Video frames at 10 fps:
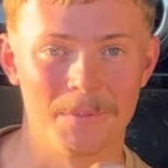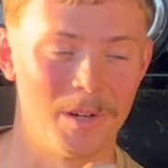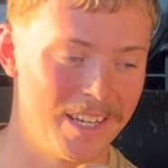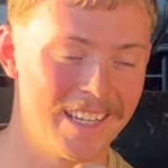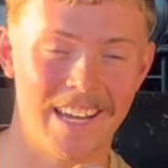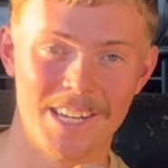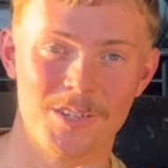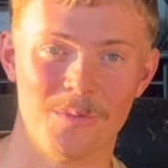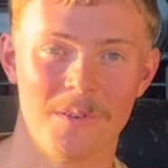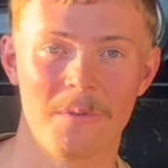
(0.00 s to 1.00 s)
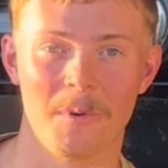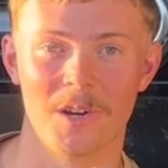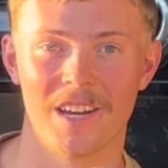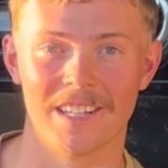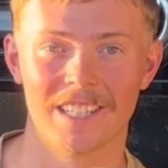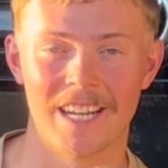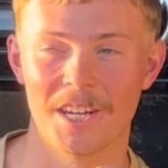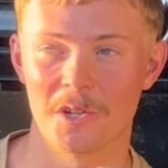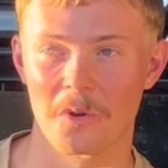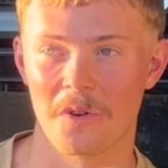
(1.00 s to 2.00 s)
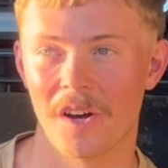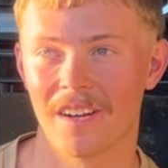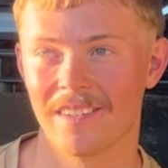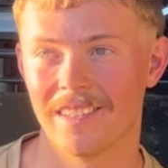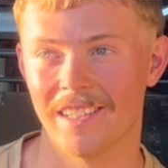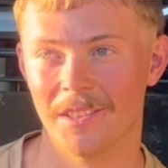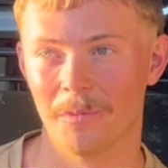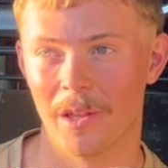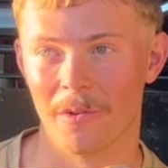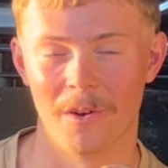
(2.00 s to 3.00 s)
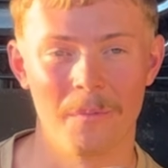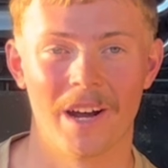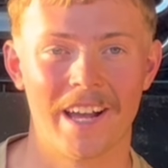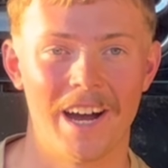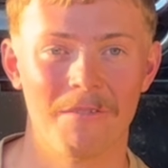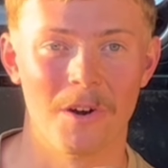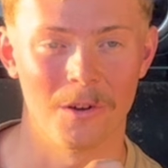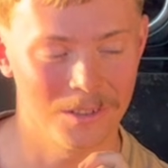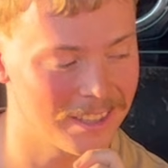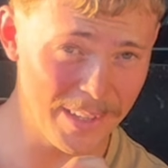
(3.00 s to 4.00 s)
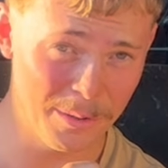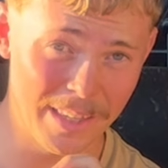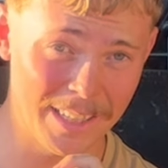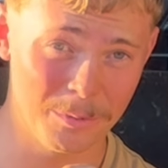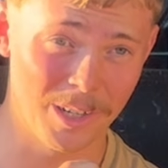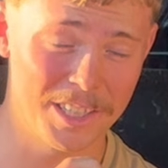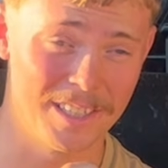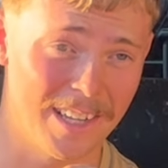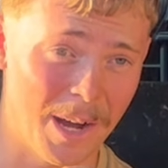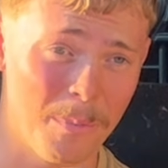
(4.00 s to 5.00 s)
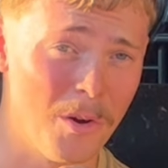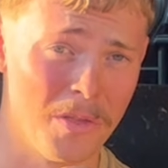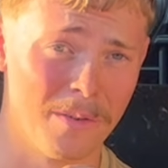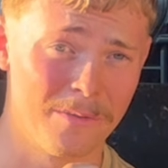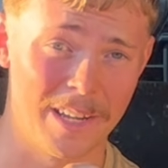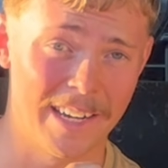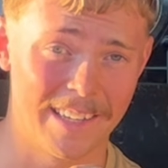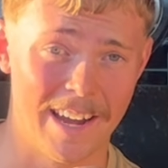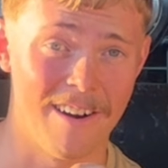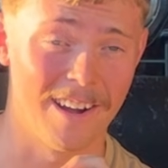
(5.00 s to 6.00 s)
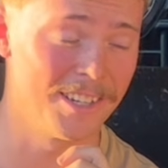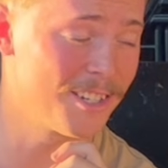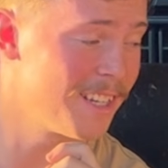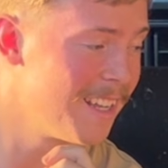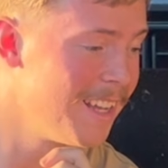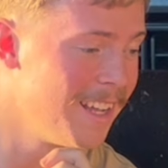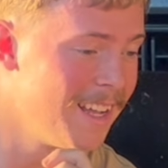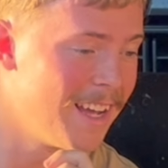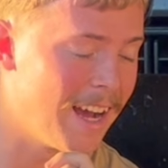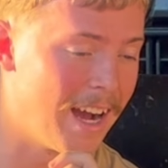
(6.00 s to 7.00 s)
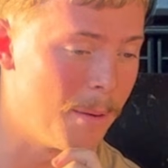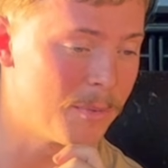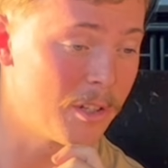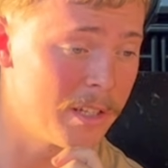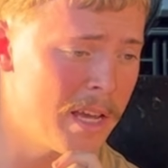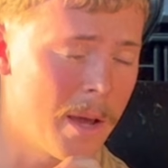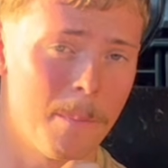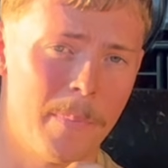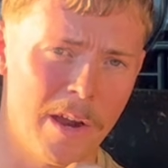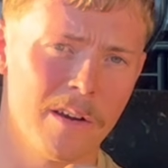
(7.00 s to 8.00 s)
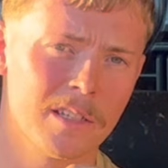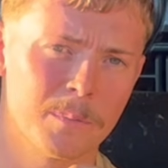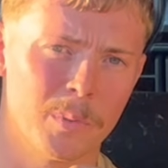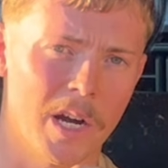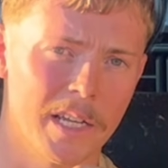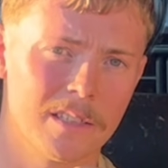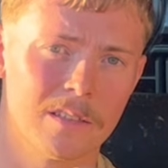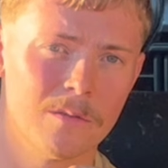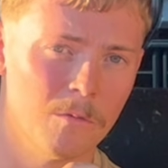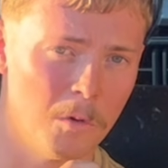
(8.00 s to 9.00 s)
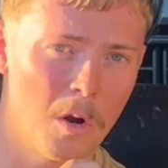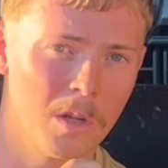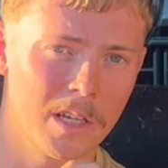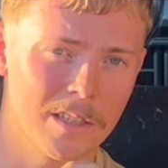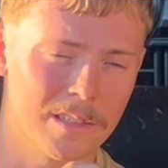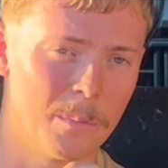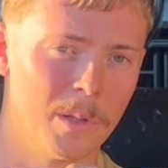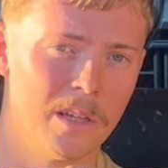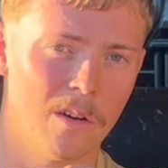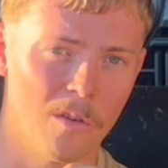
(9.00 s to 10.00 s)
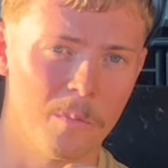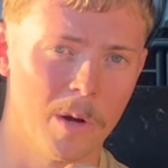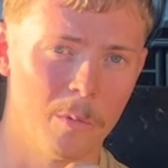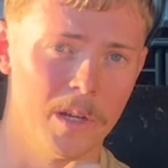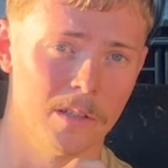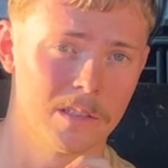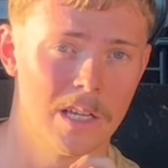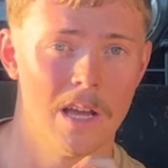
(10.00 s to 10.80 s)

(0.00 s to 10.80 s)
indication of if I'm on an inclination or not, is whether or not my car rolls. That's why she's up on the flat garage. So yeah, bearings, brakes, rolling assembly of my wheels.